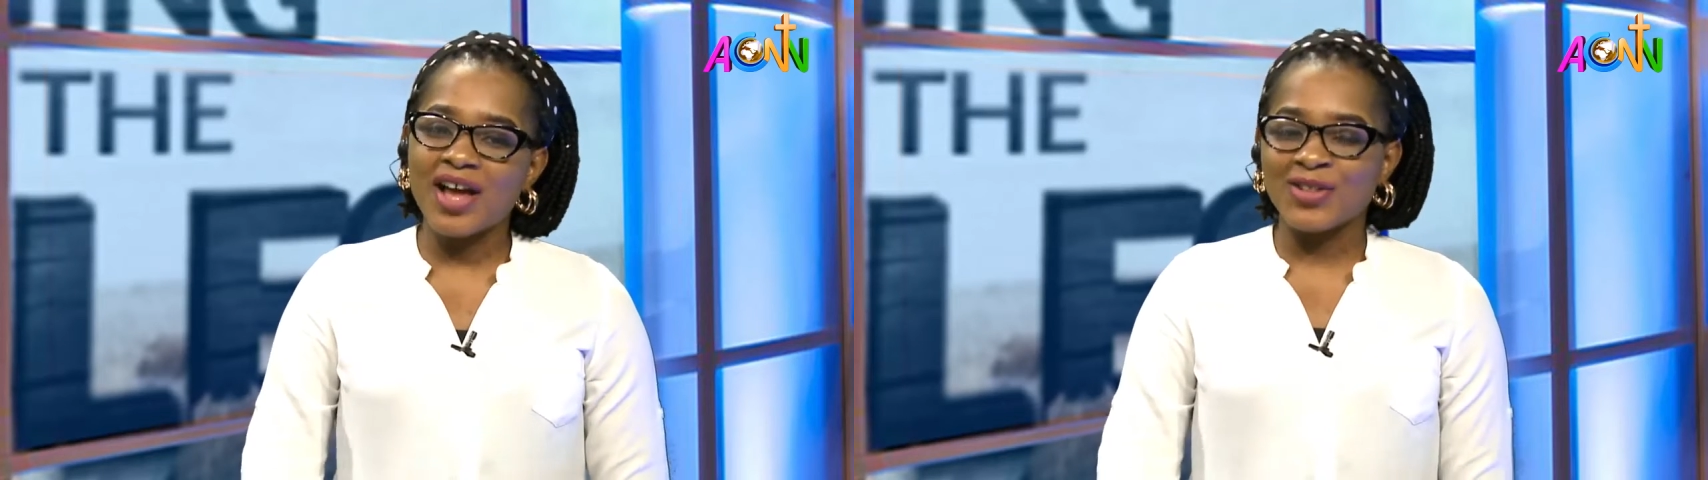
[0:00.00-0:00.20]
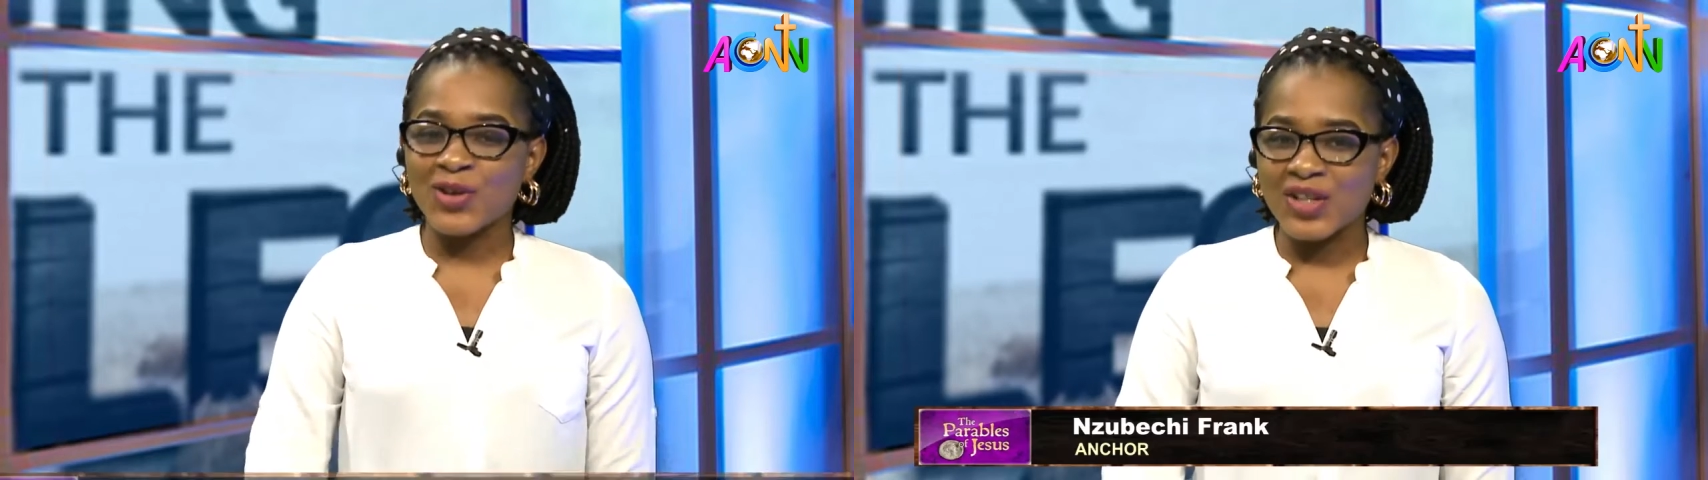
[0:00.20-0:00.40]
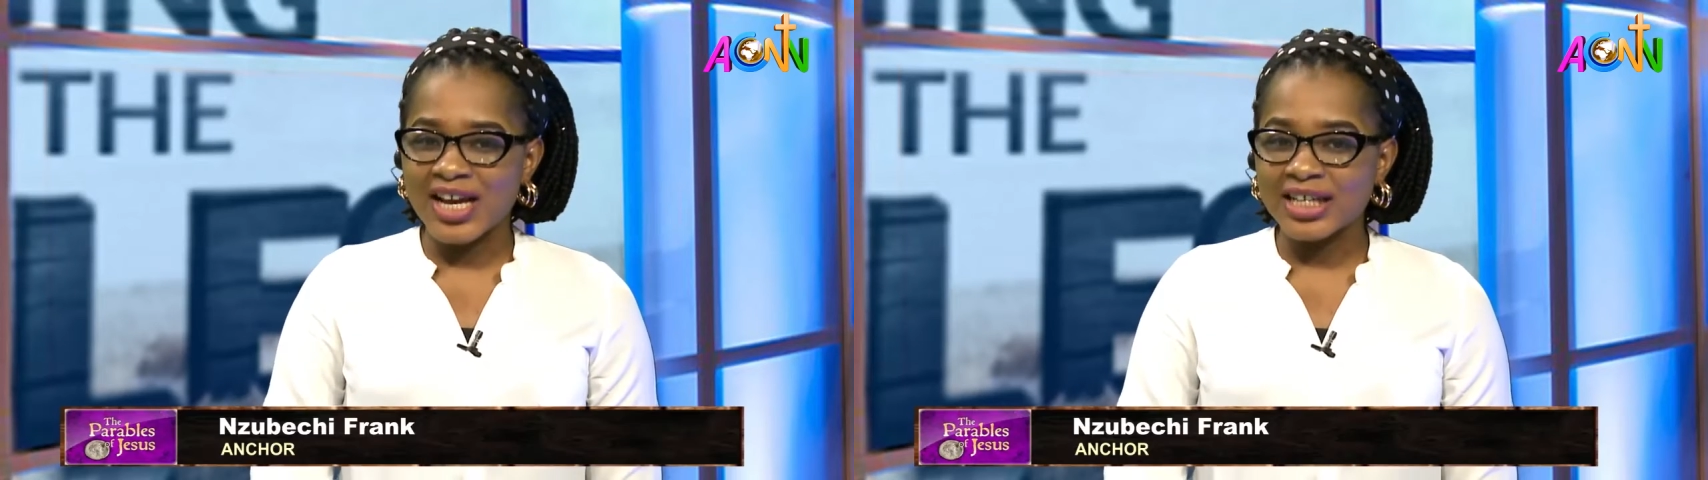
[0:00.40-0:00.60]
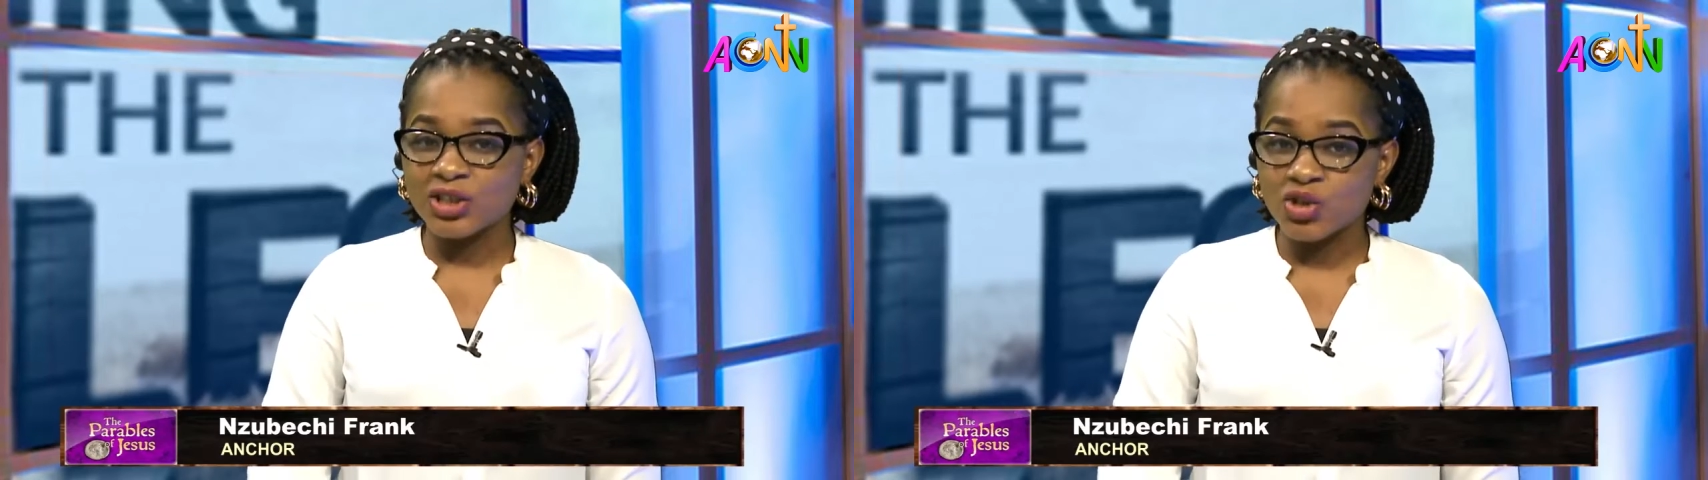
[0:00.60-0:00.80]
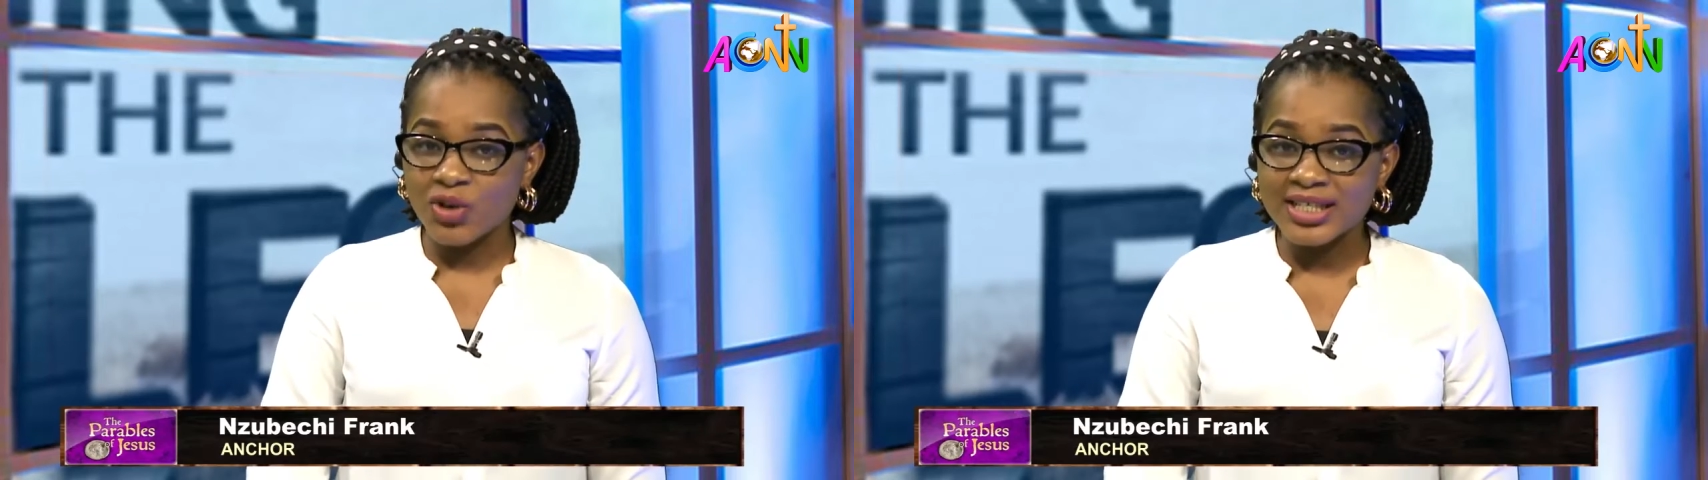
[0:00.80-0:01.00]
another
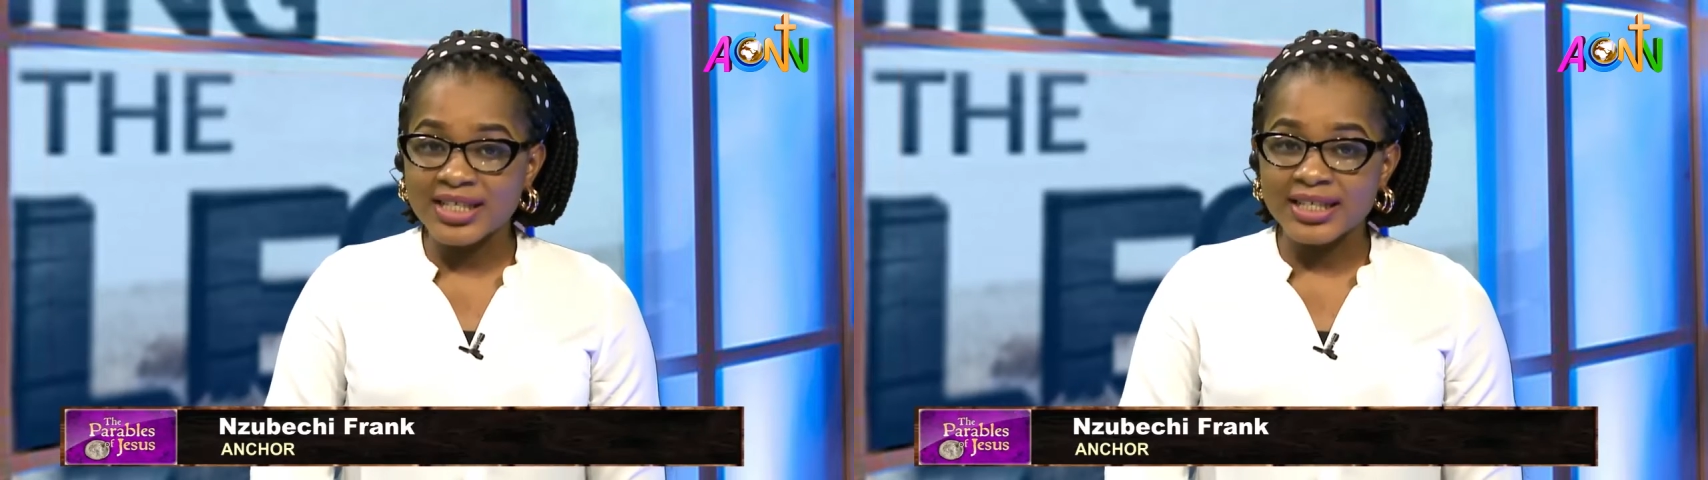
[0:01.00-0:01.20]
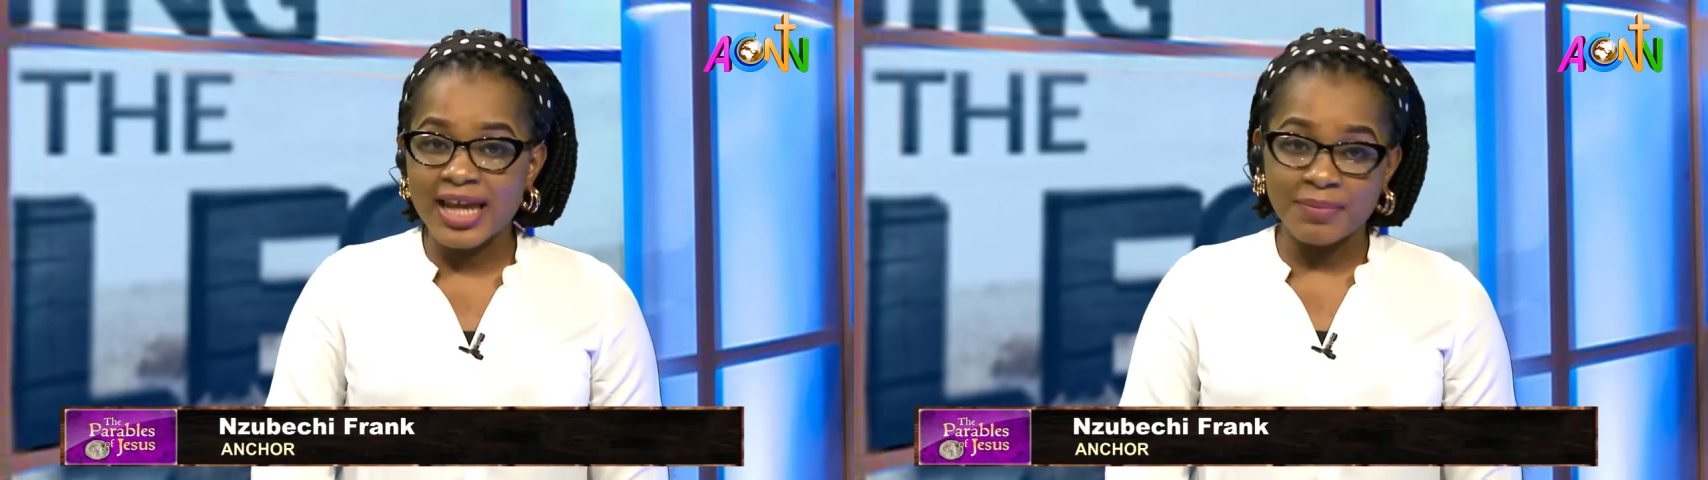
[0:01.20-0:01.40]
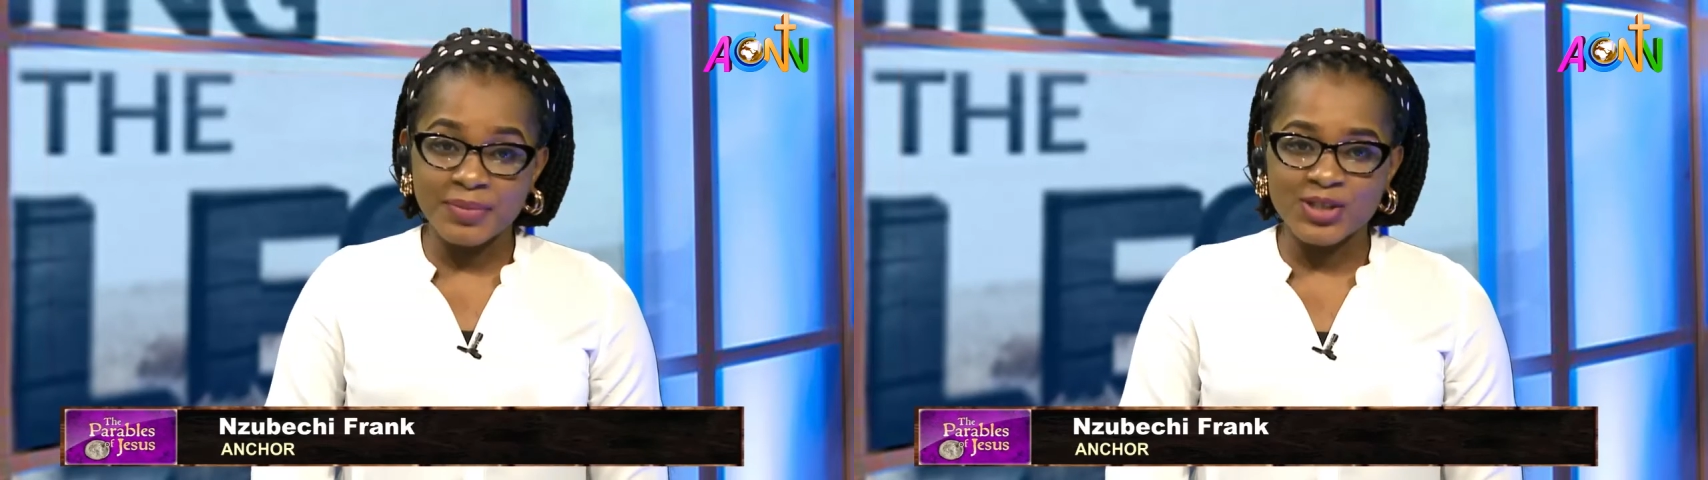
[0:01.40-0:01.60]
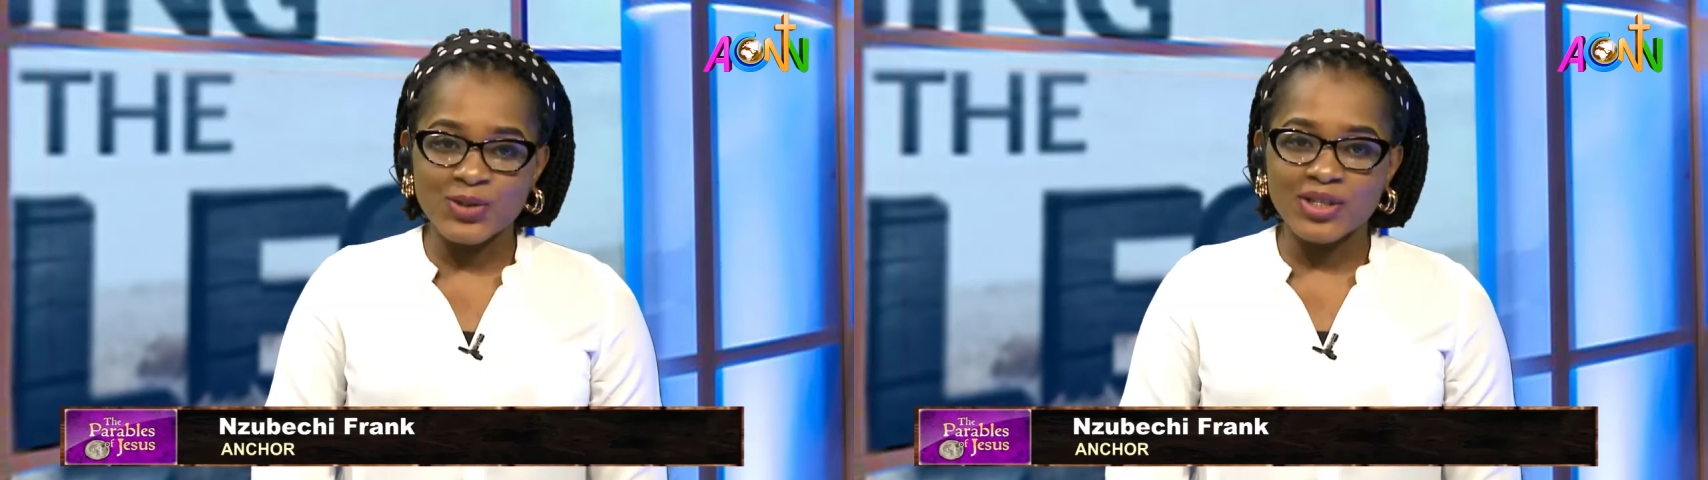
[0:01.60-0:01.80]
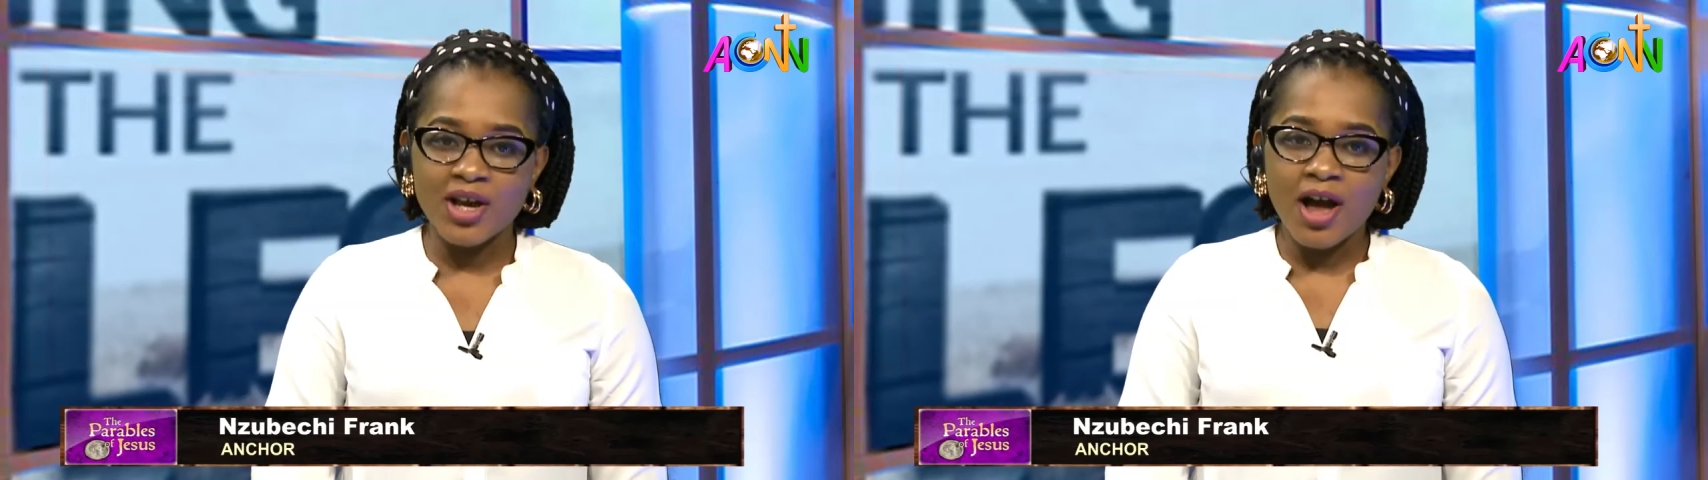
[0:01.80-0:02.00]
interesting
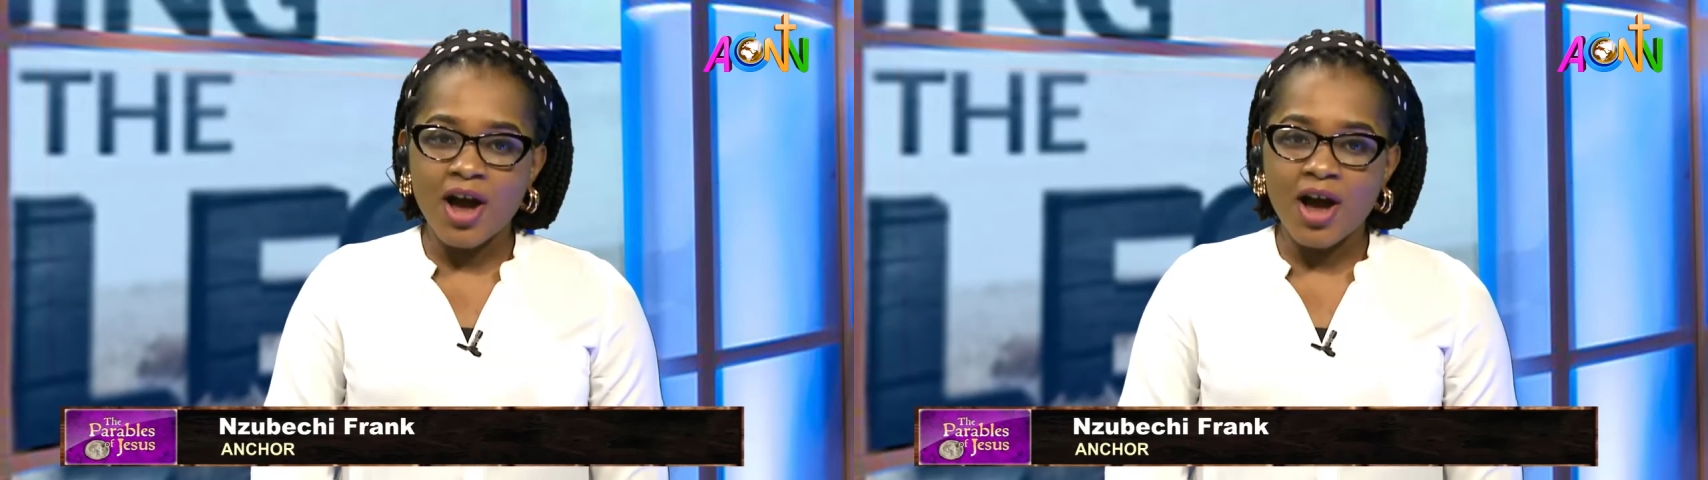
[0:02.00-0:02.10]
episode